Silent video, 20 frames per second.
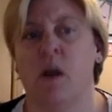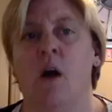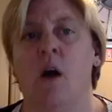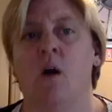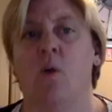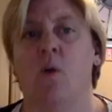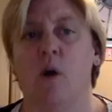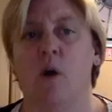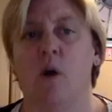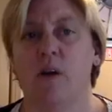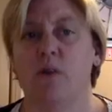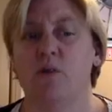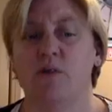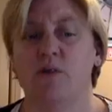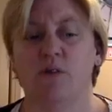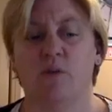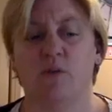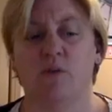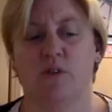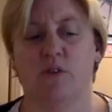What I also
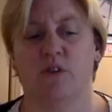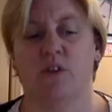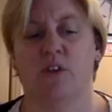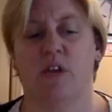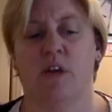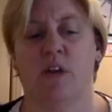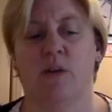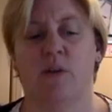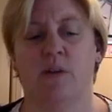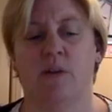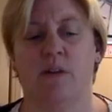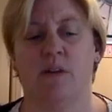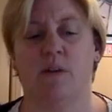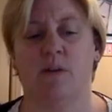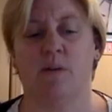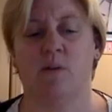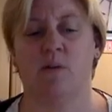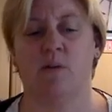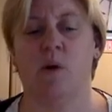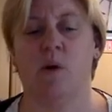want to share with you is
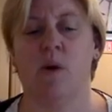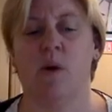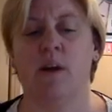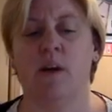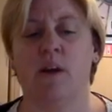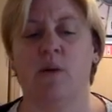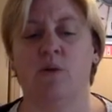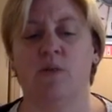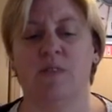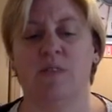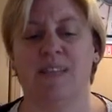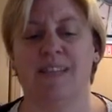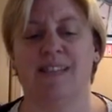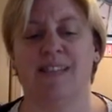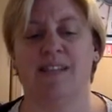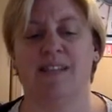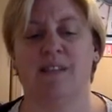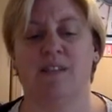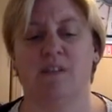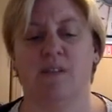why goal setting
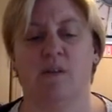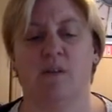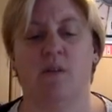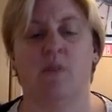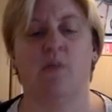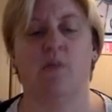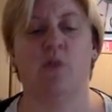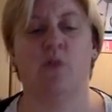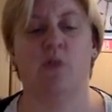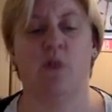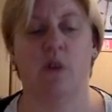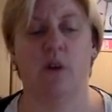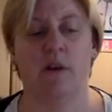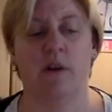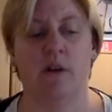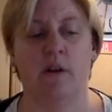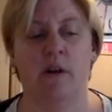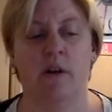is so important.